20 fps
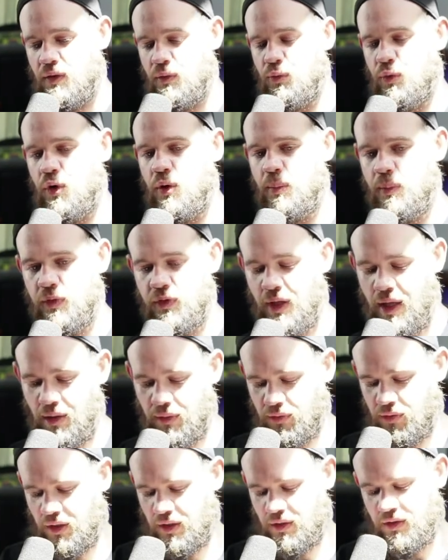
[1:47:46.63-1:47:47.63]
The room
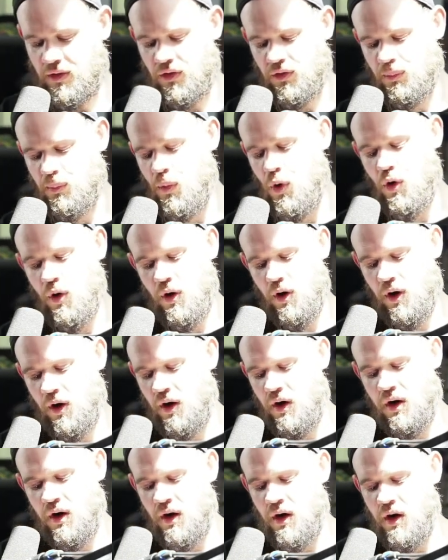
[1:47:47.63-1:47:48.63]
sounds like there's more